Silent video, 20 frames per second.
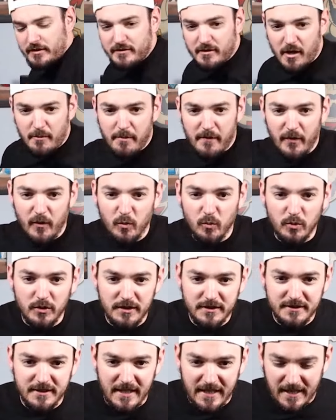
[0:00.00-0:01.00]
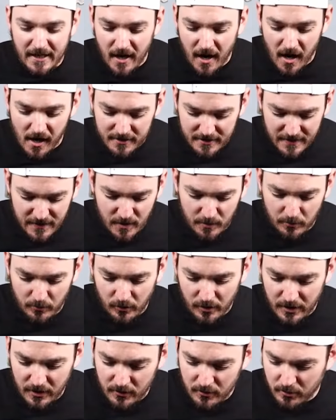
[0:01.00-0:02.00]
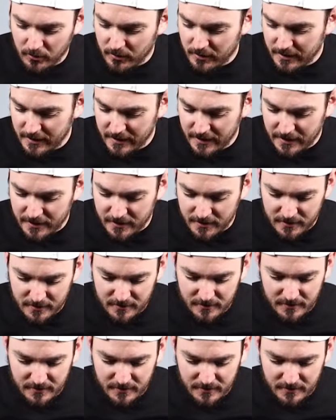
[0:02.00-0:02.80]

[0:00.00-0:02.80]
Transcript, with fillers: talk about the ones I got in the Marine Corps here.